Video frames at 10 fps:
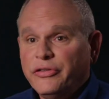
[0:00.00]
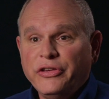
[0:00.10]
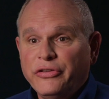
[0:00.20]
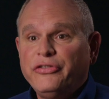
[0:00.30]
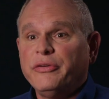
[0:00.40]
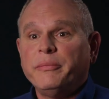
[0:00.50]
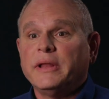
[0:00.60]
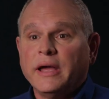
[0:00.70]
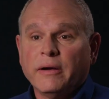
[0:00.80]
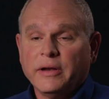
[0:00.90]
see
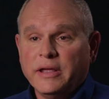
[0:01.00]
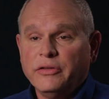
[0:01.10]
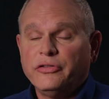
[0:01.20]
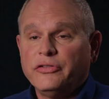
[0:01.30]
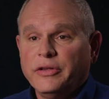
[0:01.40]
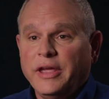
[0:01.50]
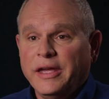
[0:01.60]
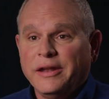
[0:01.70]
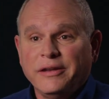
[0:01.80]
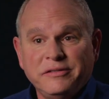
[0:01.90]
similarities
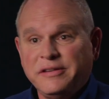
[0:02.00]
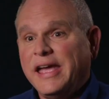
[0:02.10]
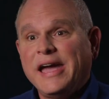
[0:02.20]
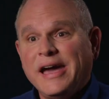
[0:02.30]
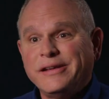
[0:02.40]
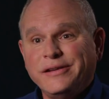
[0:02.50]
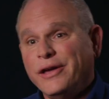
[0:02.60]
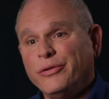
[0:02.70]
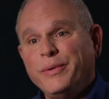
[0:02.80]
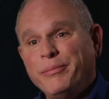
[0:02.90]
in Dan and the
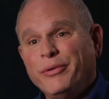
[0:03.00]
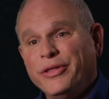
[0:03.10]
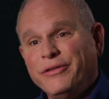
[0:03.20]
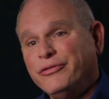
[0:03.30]
other people that have